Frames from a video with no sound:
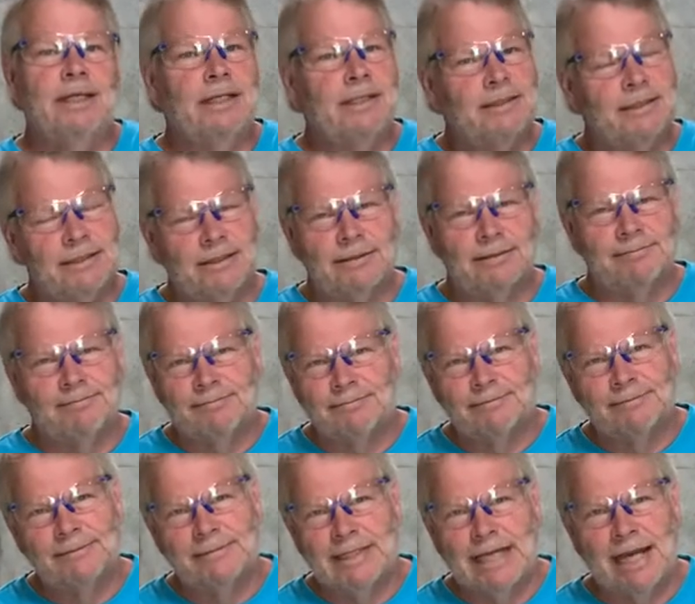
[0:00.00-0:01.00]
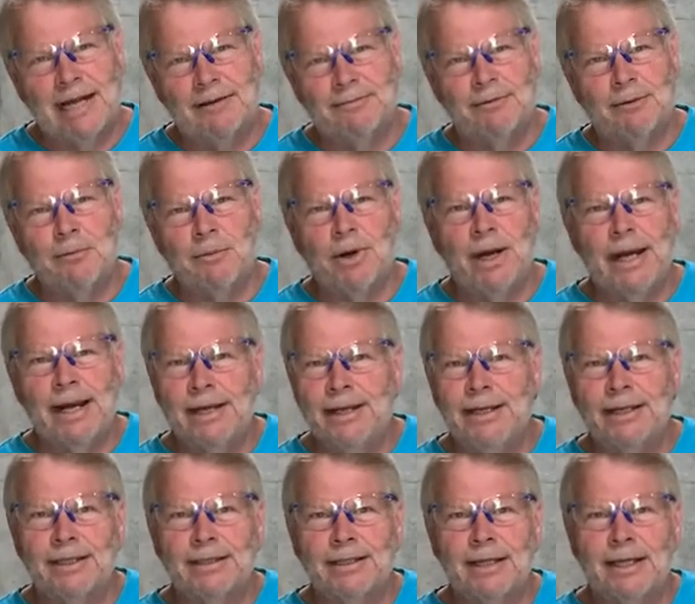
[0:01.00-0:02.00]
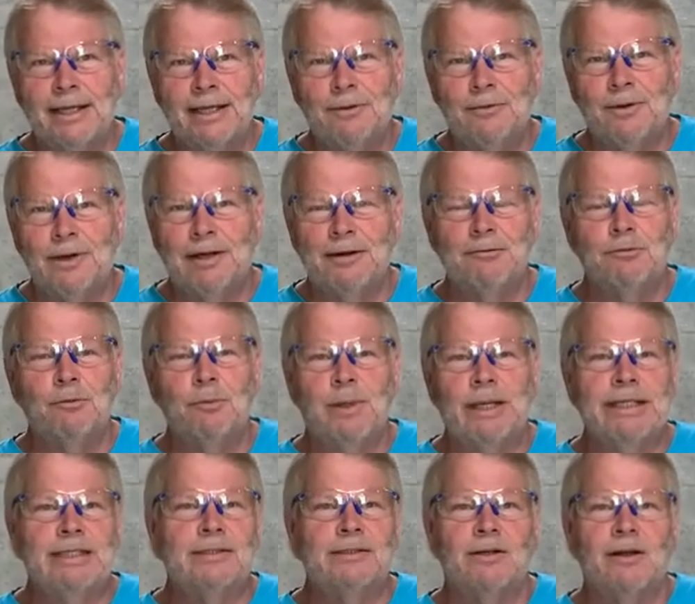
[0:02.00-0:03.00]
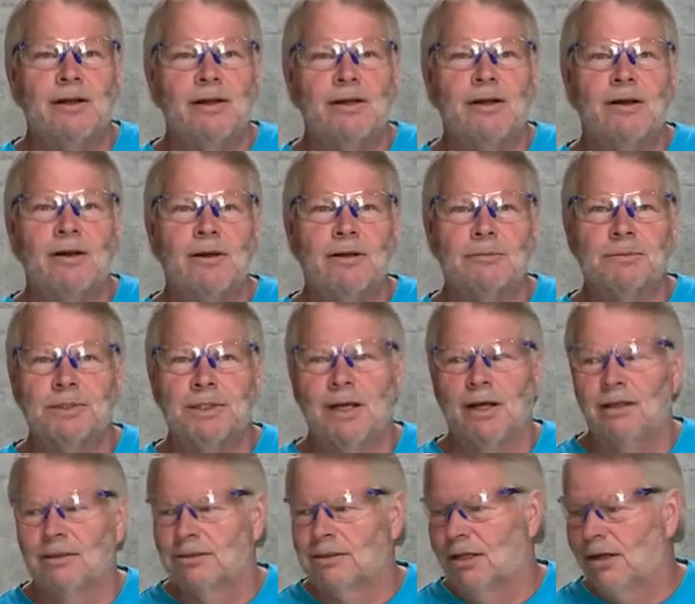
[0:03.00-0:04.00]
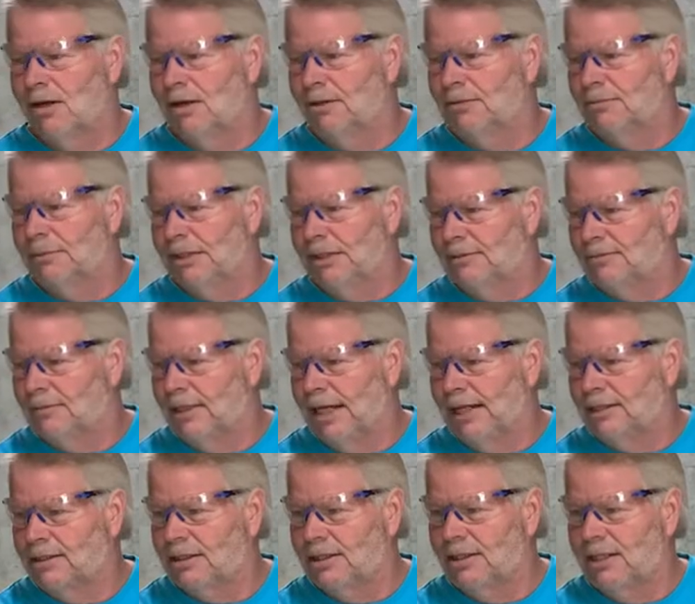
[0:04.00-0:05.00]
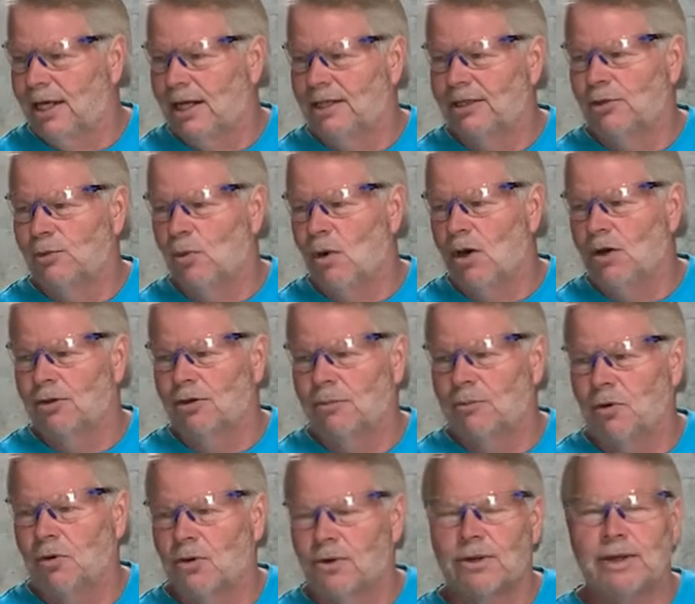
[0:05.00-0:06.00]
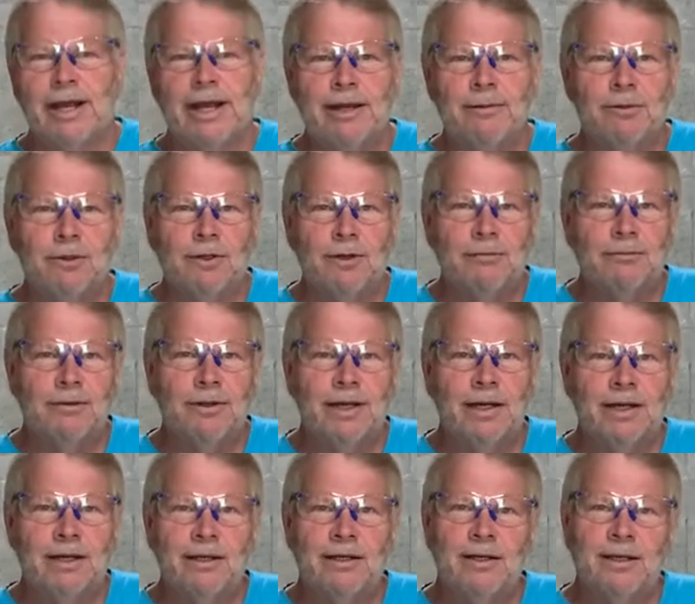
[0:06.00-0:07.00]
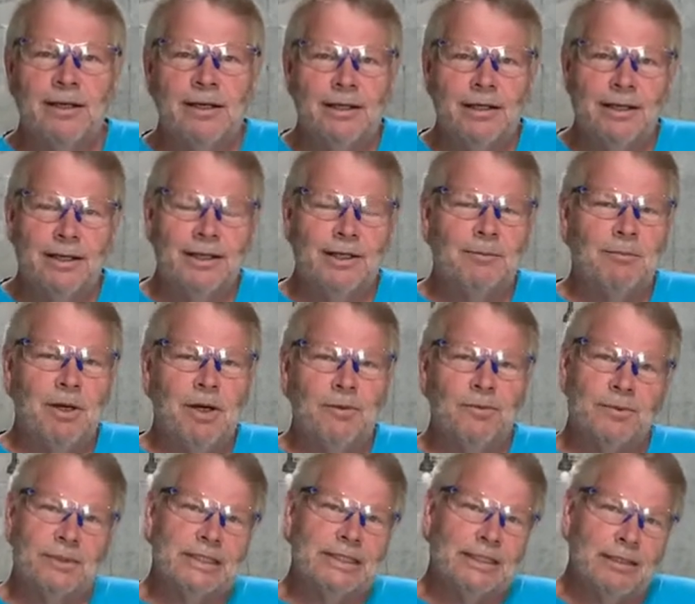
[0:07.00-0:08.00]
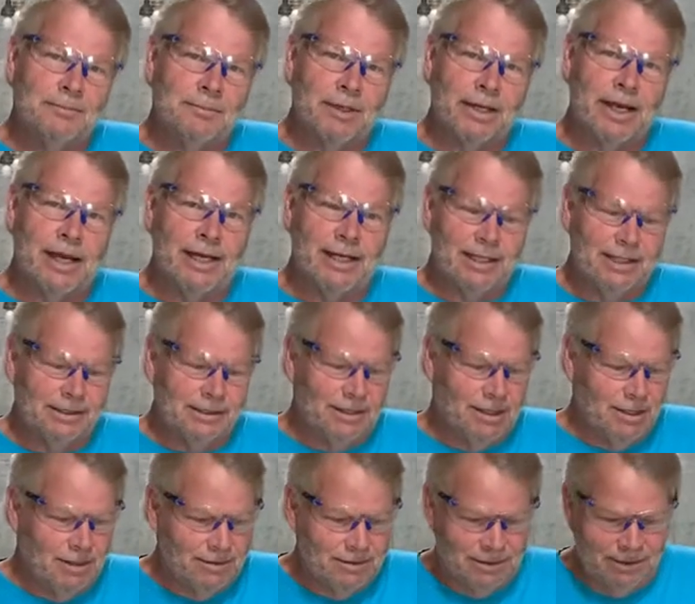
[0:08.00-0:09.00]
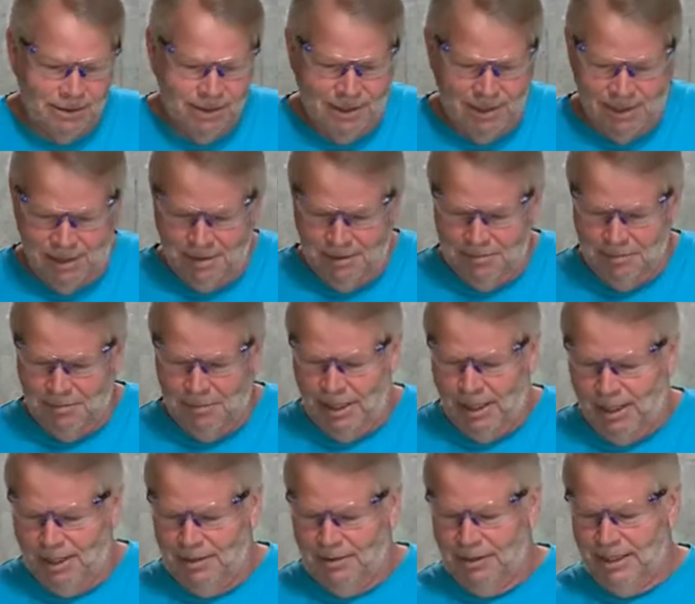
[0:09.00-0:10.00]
it's kind of a branding thing where everybody started calling them Sawzall, but actually you got a DeWalt and a Porter Cable over there and they're both reciprocating saws. But